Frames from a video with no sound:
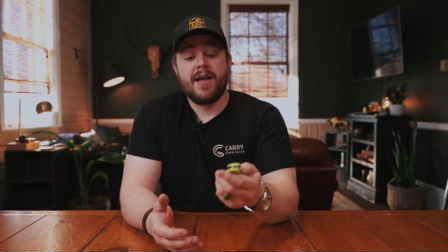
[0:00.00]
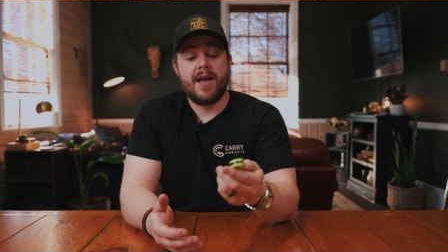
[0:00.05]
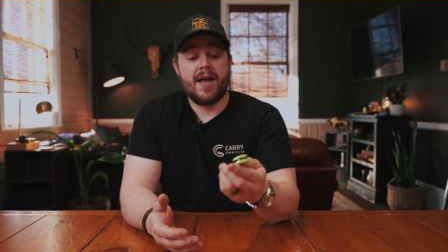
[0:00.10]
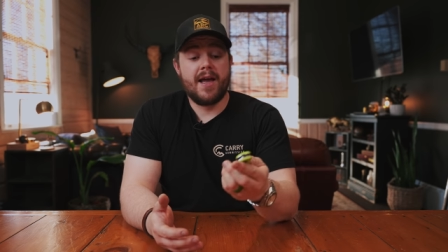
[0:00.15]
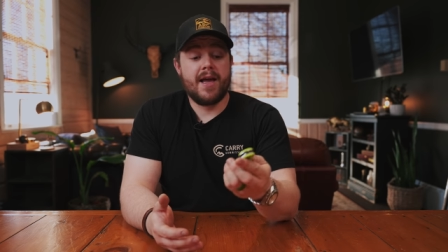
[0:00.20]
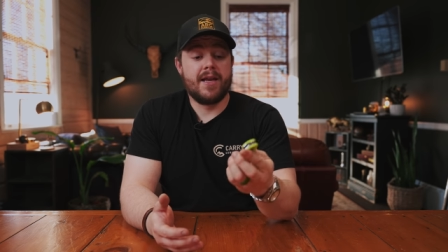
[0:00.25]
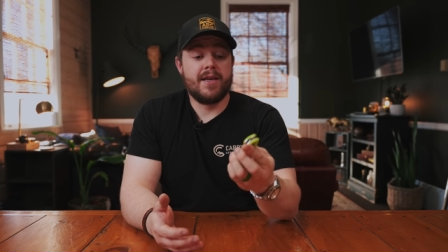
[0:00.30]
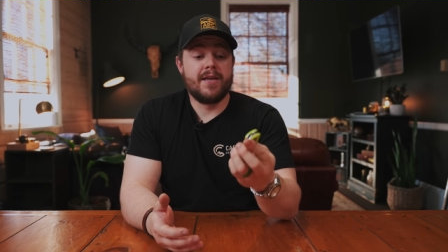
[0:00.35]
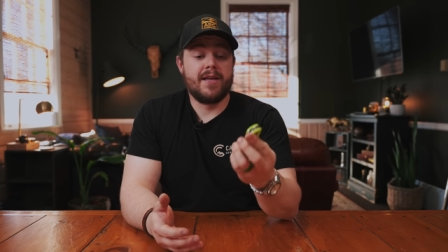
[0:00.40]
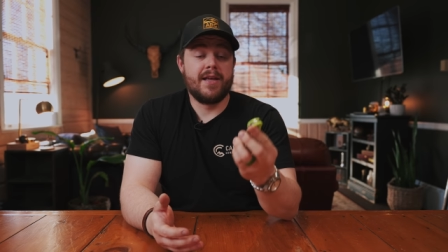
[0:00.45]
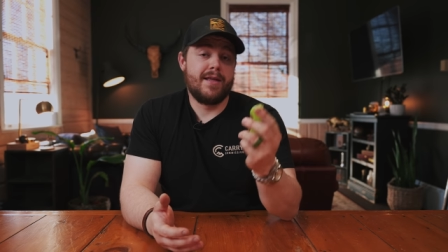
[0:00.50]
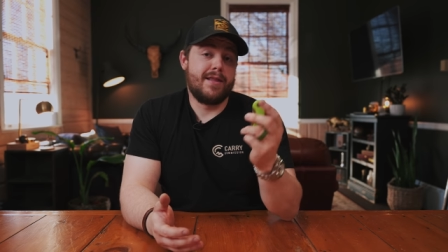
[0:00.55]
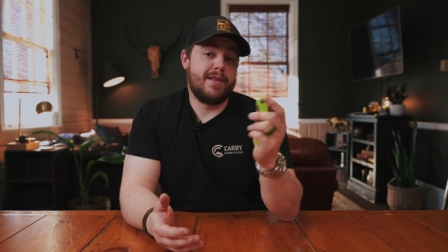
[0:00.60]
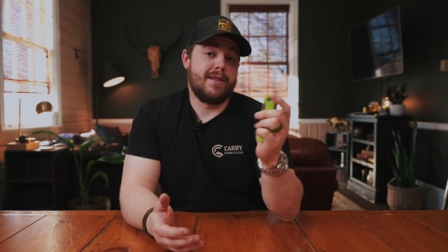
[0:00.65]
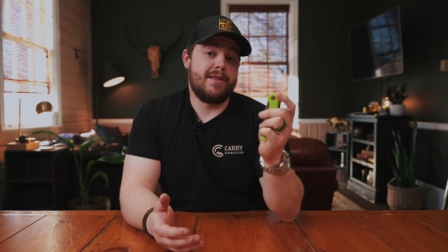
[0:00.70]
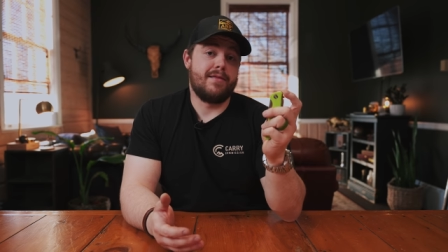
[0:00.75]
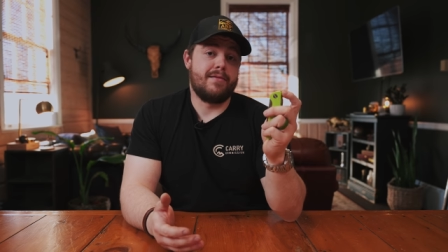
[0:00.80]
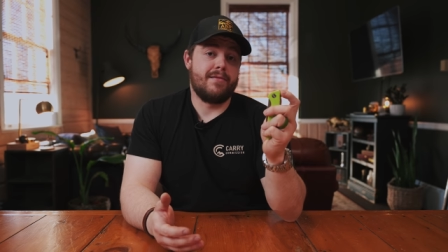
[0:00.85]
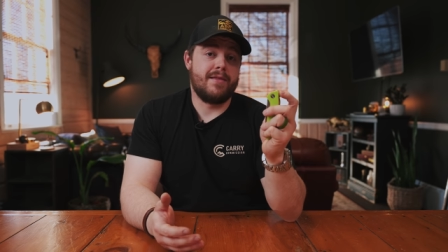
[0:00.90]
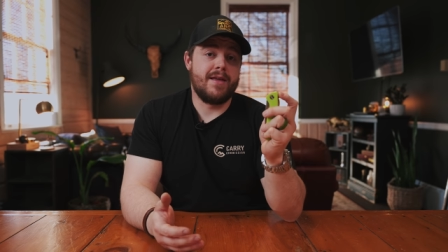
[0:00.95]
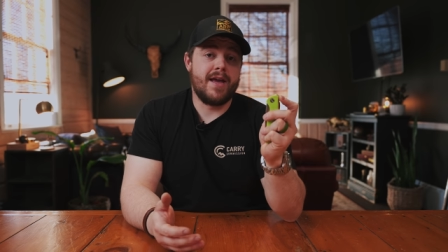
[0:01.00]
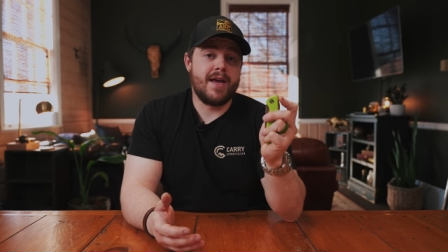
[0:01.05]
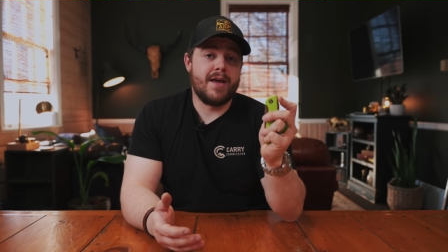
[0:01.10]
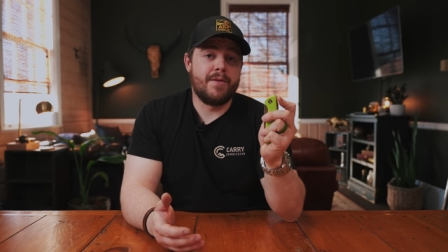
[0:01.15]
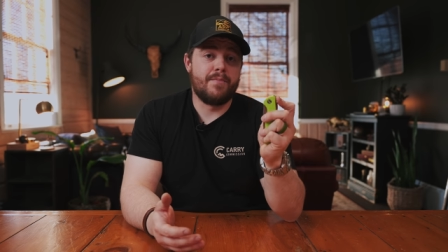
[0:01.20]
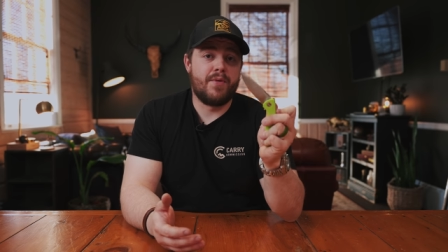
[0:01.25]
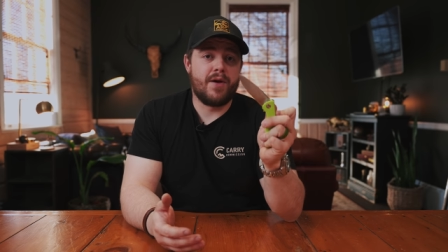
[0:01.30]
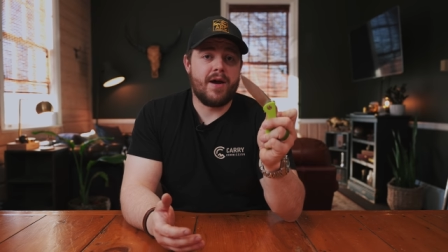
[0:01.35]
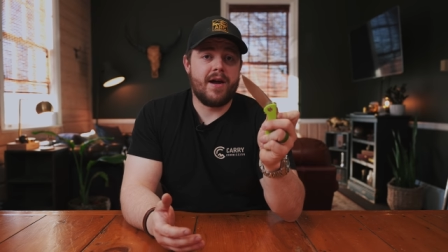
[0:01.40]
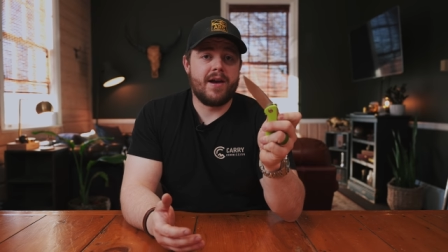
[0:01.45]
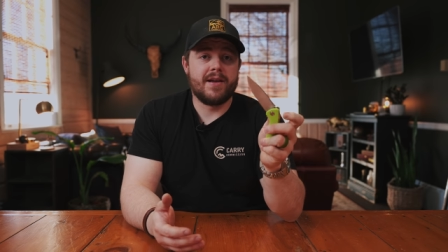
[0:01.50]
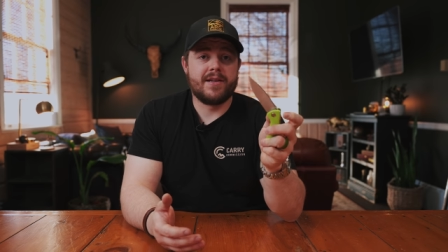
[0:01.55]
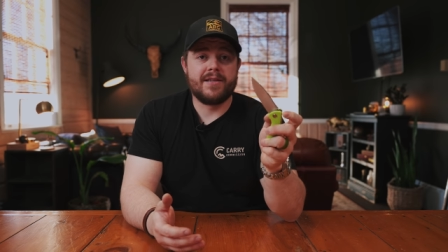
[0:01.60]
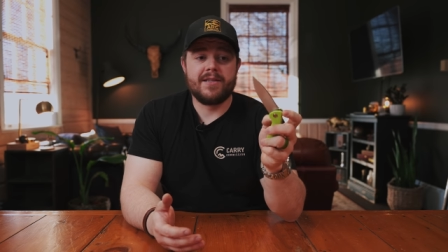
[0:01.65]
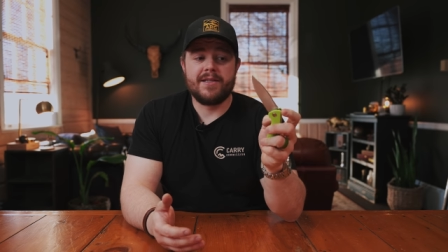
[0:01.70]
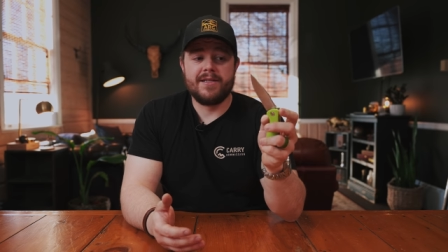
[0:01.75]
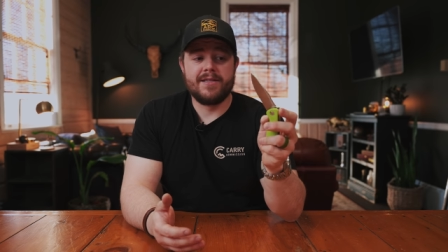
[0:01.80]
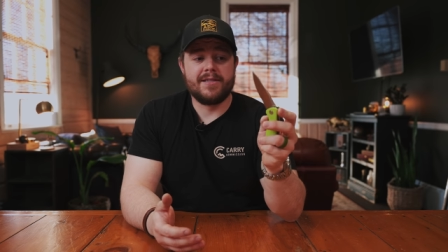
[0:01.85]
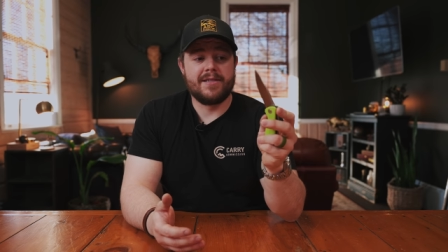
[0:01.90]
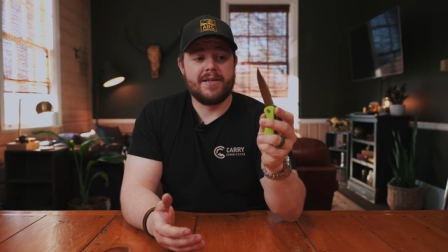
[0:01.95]
And the end product
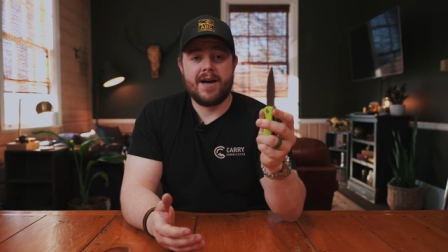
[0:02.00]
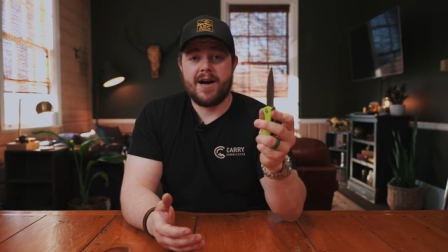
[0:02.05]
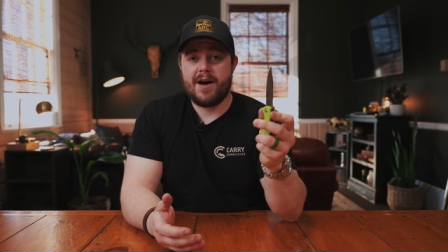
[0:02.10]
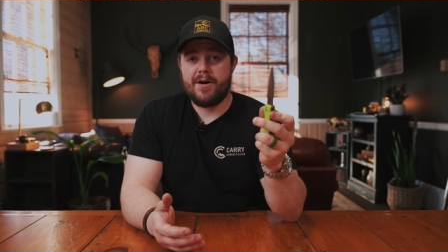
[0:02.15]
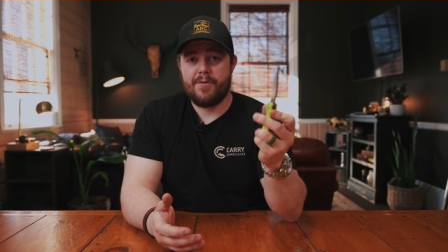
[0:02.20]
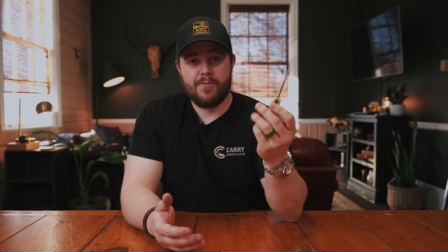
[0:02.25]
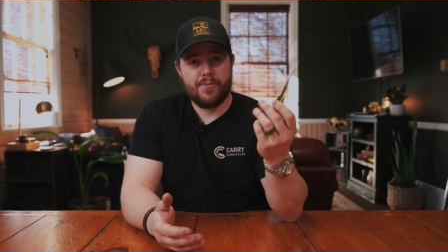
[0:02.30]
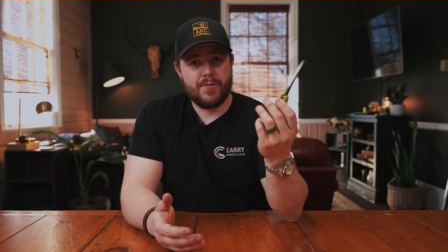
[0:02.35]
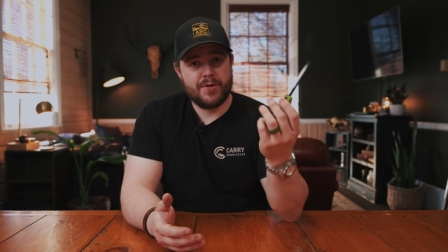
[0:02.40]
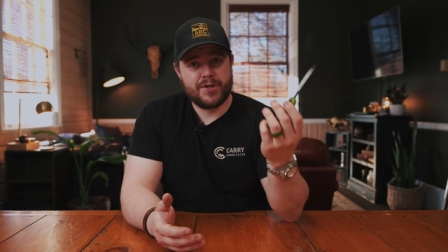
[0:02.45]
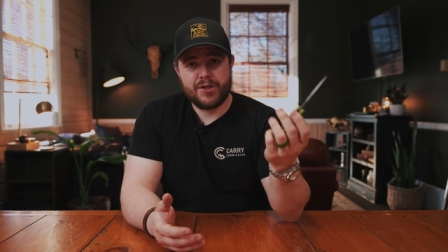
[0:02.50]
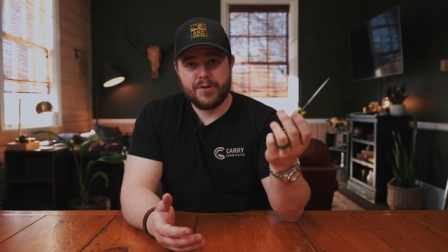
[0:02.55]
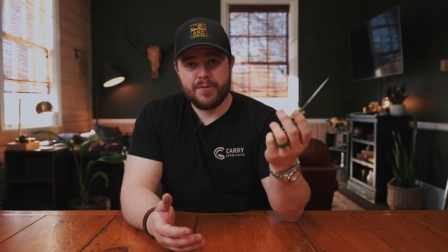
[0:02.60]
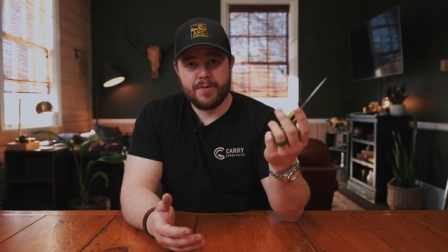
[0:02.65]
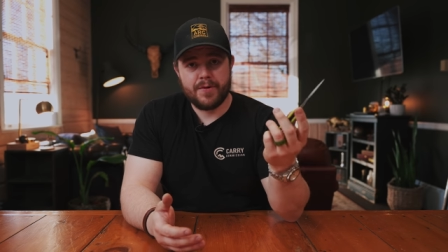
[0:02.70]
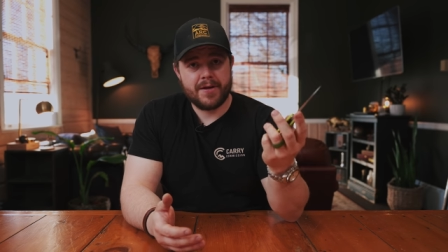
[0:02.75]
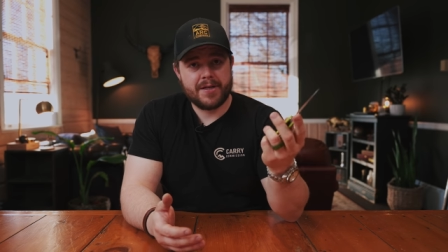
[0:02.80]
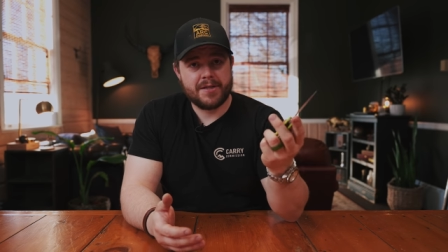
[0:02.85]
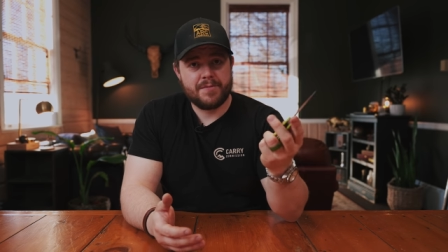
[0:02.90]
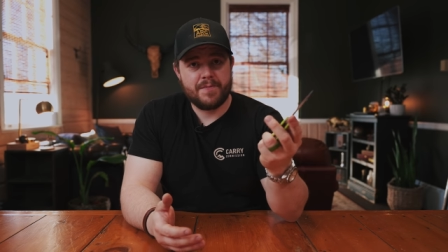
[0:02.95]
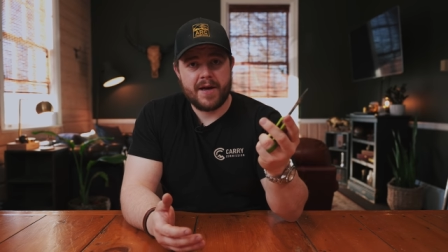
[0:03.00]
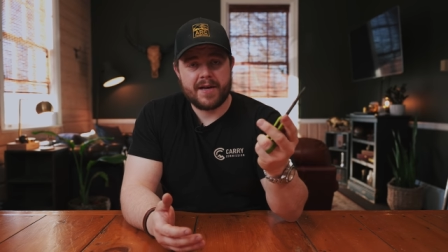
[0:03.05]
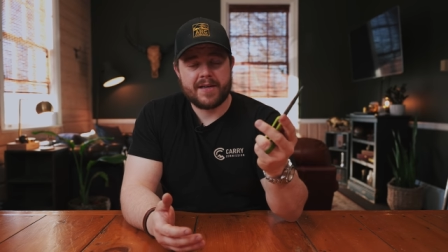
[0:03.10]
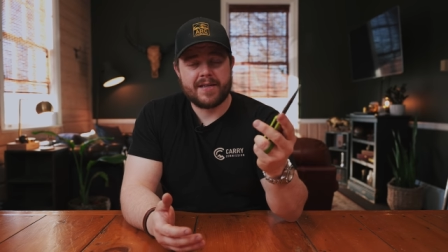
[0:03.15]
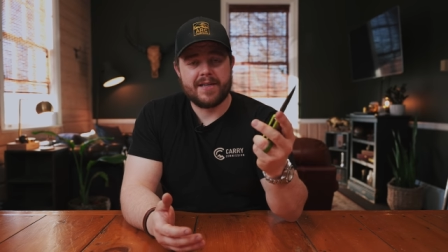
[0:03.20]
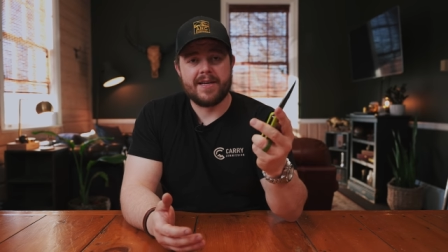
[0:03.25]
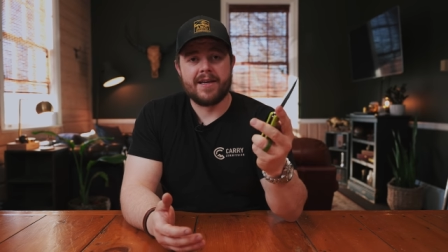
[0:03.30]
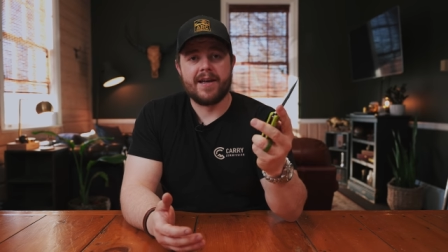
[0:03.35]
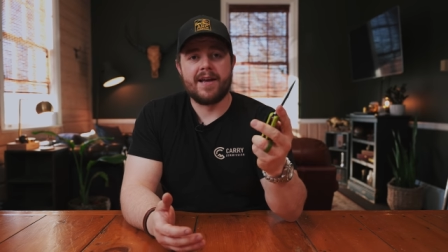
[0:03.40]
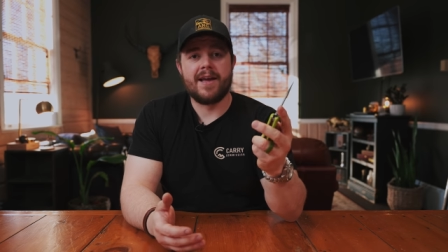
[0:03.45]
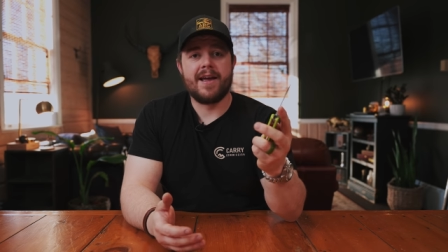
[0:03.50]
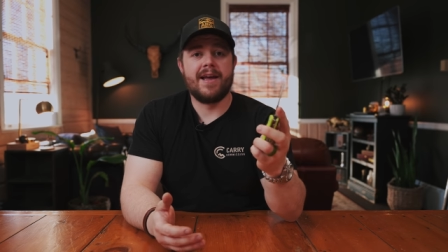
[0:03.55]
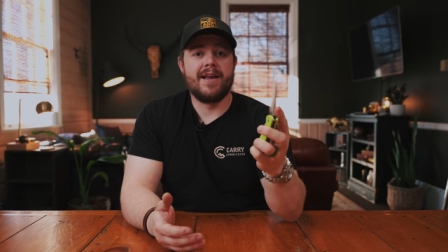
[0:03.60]
is not what you were expecting.